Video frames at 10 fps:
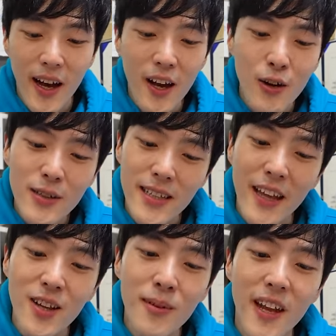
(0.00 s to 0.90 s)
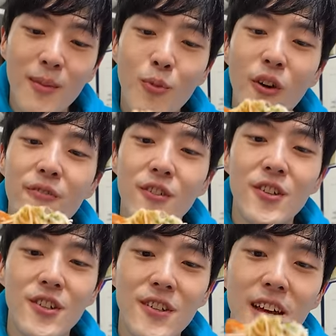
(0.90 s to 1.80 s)
I always end up getting more
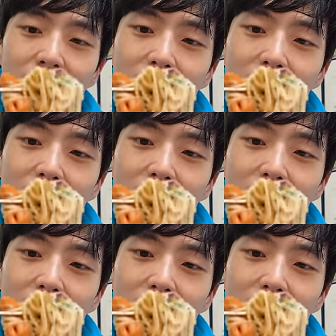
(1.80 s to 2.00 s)
food.